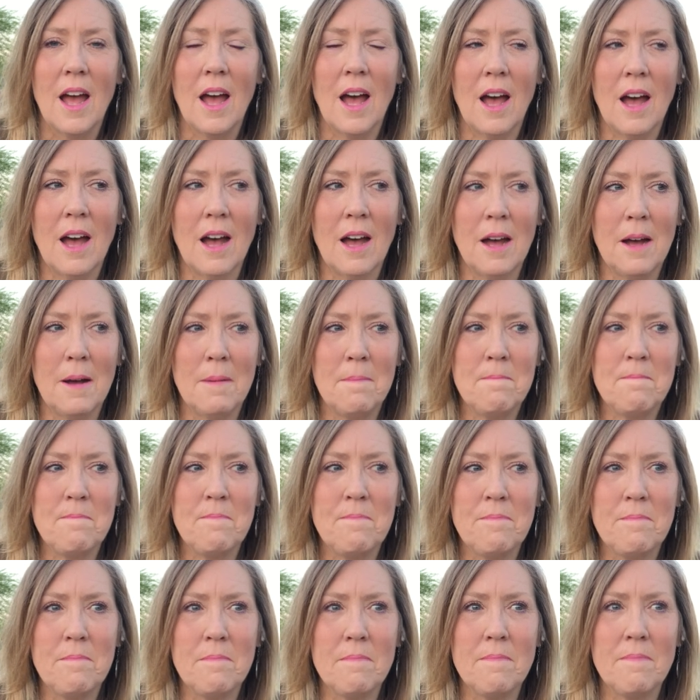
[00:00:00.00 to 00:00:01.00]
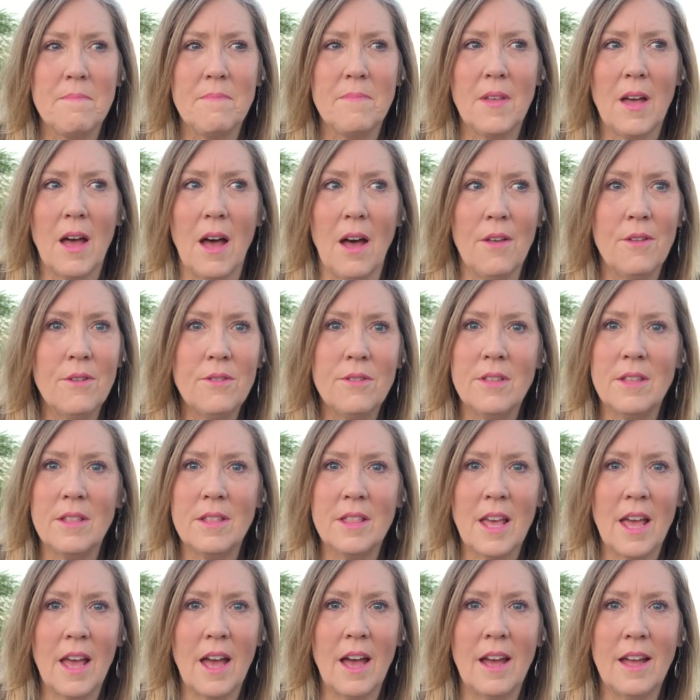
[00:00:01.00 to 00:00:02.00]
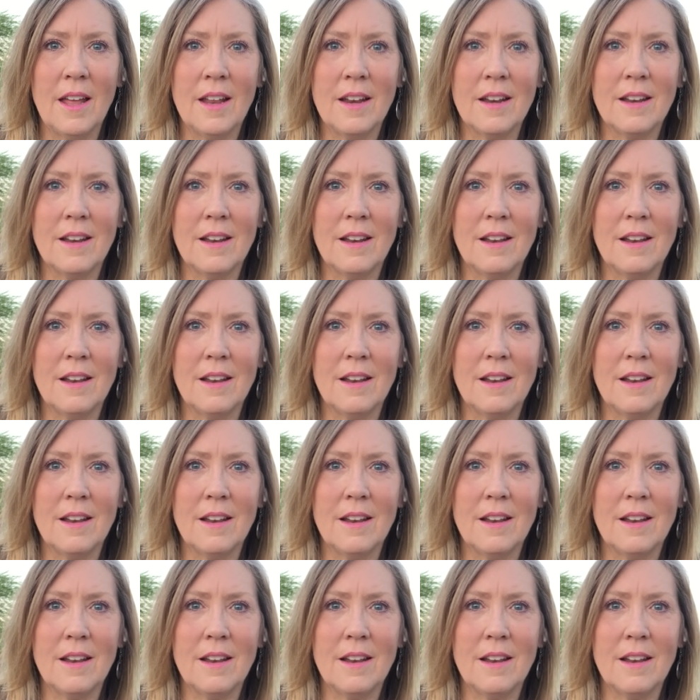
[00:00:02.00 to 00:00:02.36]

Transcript: Um, other than that,